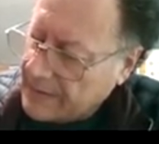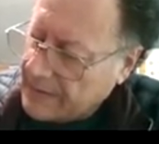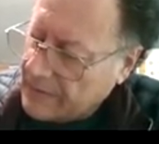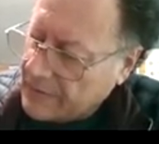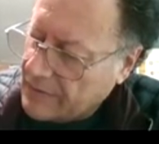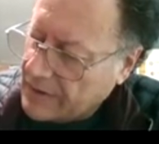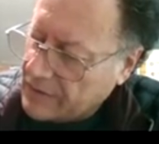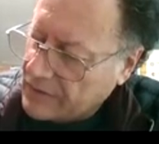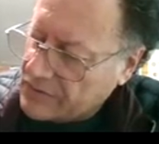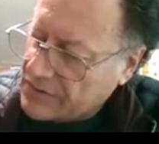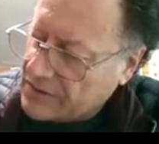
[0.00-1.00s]
and we're gonna
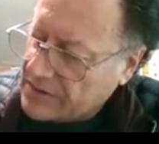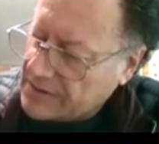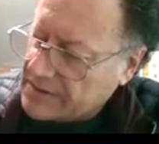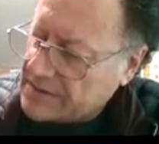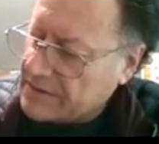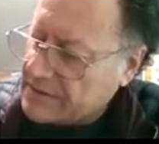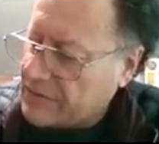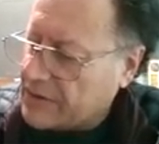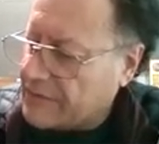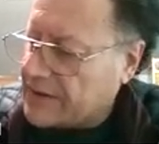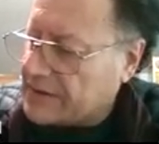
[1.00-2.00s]
use this. We're
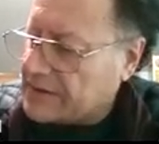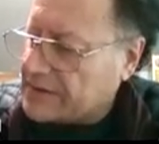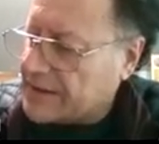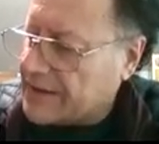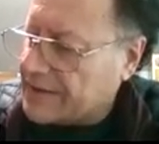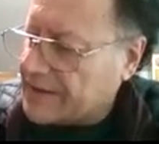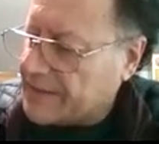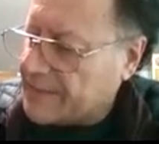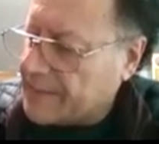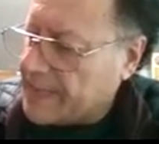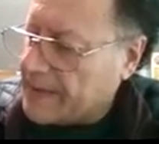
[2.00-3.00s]
gonna find this area.
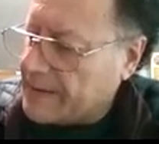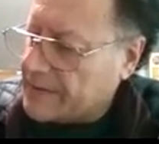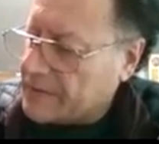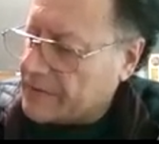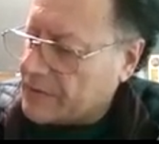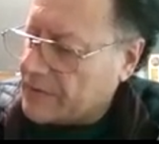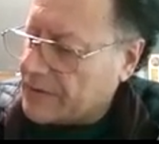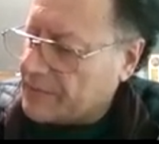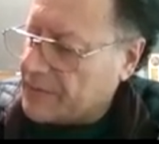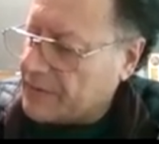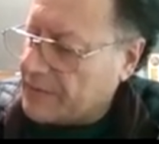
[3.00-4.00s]
So our
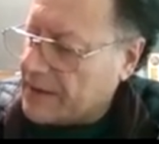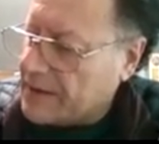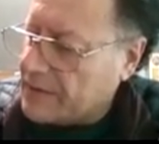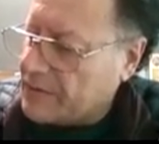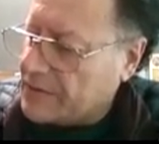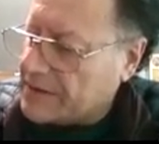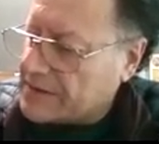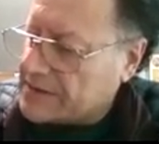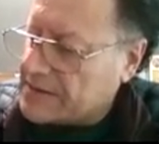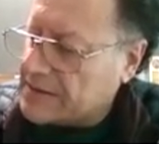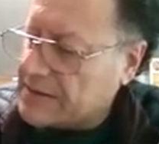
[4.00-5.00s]
p-value
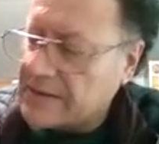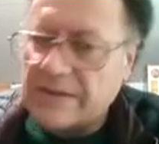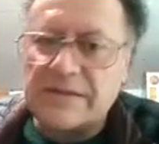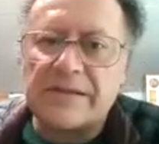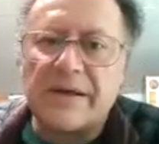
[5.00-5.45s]
is this